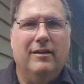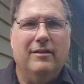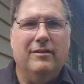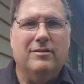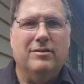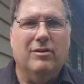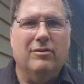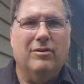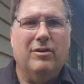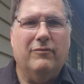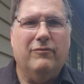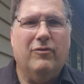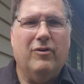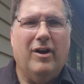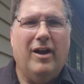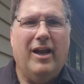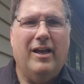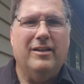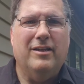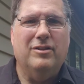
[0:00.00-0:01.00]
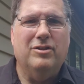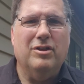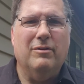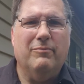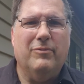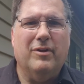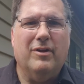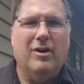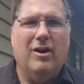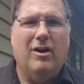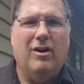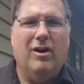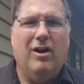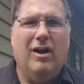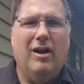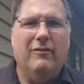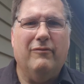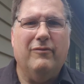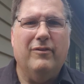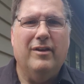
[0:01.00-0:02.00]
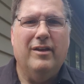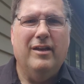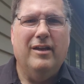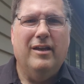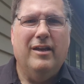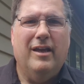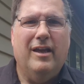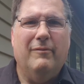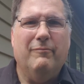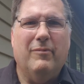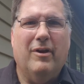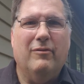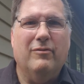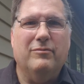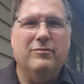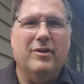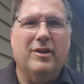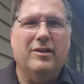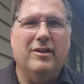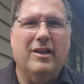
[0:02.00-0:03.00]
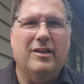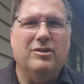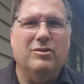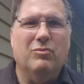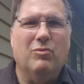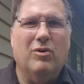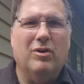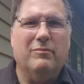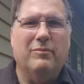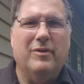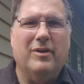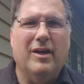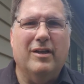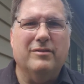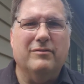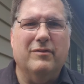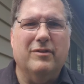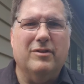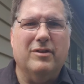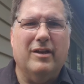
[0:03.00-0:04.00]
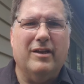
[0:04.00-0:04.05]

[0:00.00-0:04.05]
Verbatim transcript: and so therefore I had to jump the car off, and I was late to work because of it.